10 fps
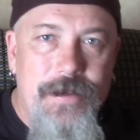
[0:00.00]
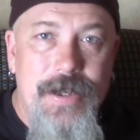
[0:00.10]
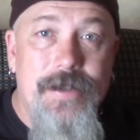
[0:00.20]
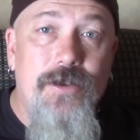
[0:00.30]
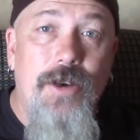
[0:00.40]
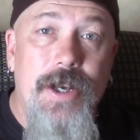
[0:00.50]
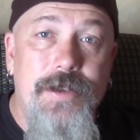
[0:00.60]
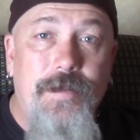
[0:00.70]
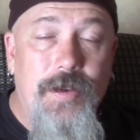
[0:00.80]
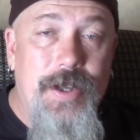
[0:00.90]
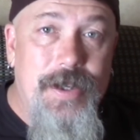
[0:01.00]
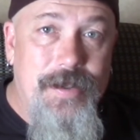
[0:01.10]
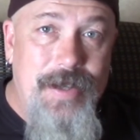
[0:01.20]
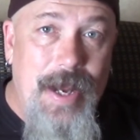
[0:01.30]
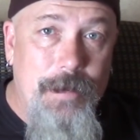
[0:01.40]
Distrust for the
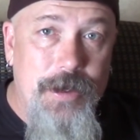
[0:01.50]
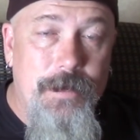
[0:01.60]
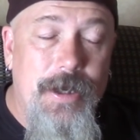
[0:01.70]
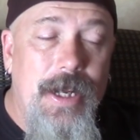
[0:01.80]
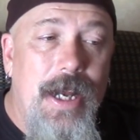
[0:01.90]
establishment.